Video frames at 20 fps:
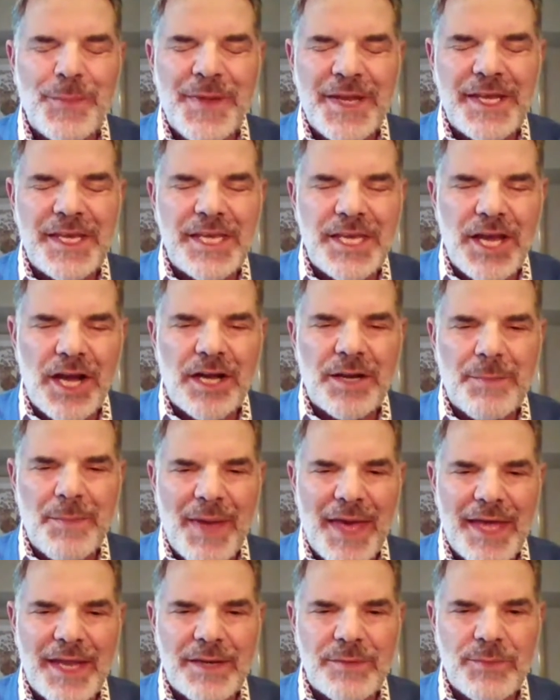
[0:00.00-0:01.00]
young
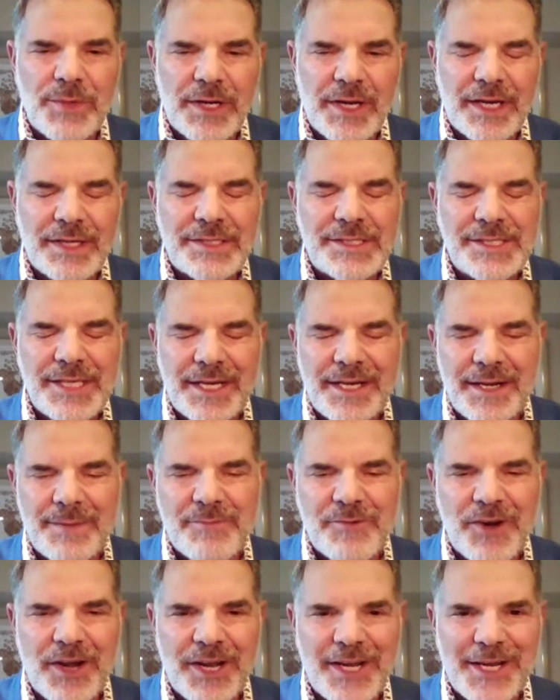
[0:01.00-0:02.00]
men, when I said I'm
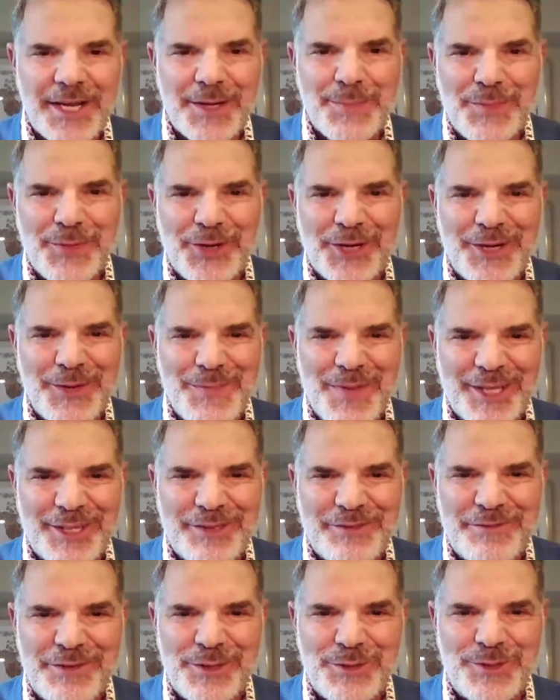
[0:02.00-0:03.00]
writing a book about the
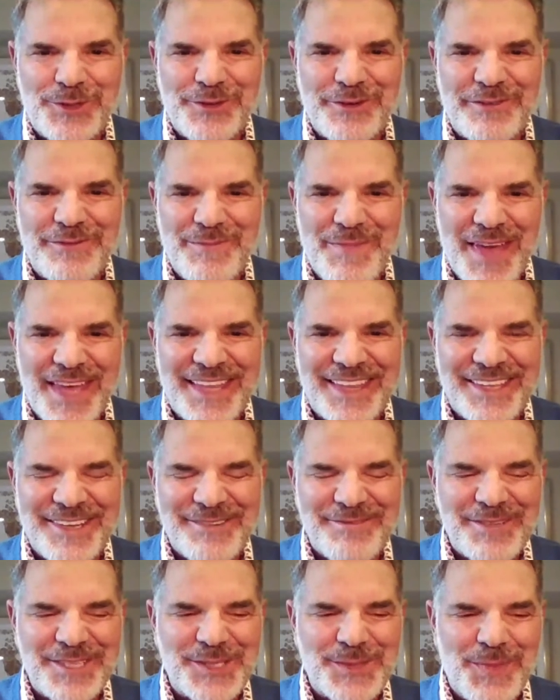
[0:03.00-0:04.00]
future of men, their
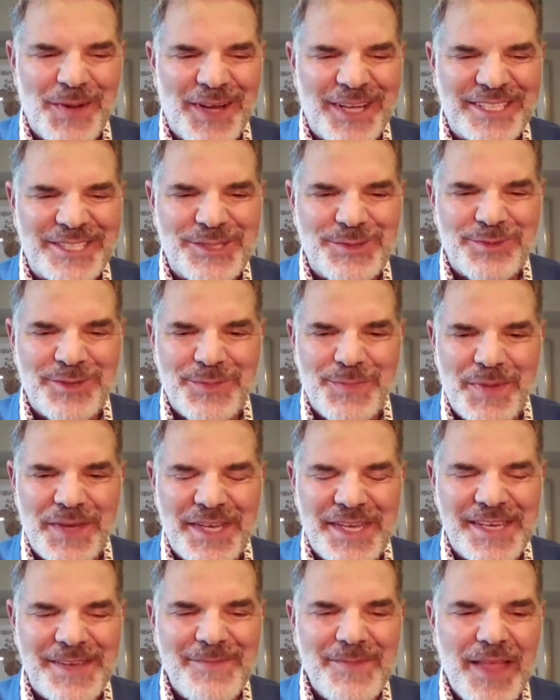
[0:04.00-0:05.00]
response would
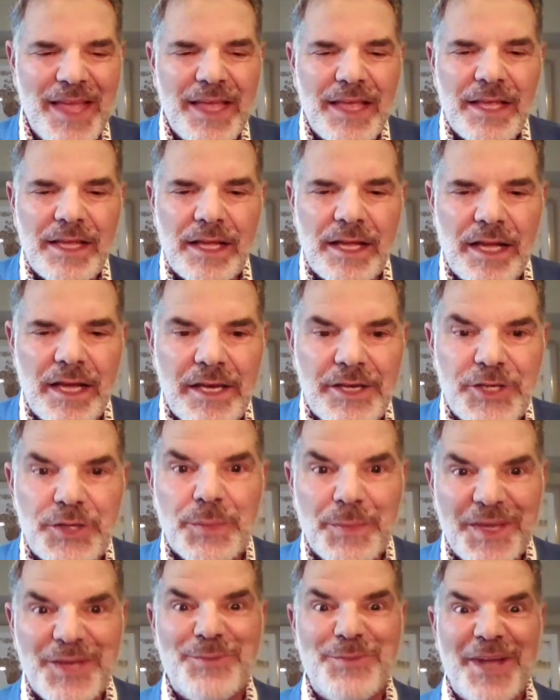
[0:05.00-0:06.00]
be, you
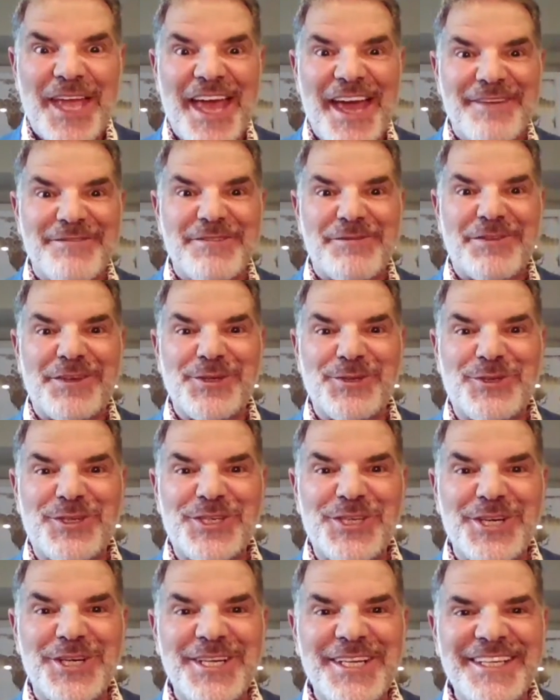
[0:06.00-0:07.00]
mean we have a
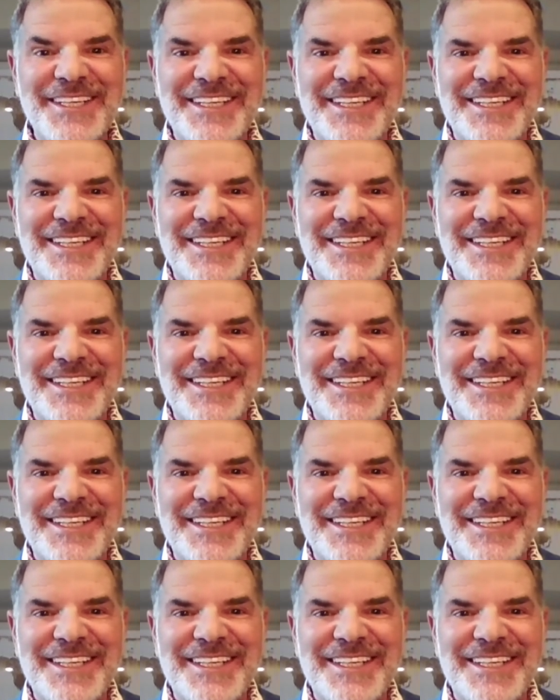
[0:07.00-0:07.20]
future?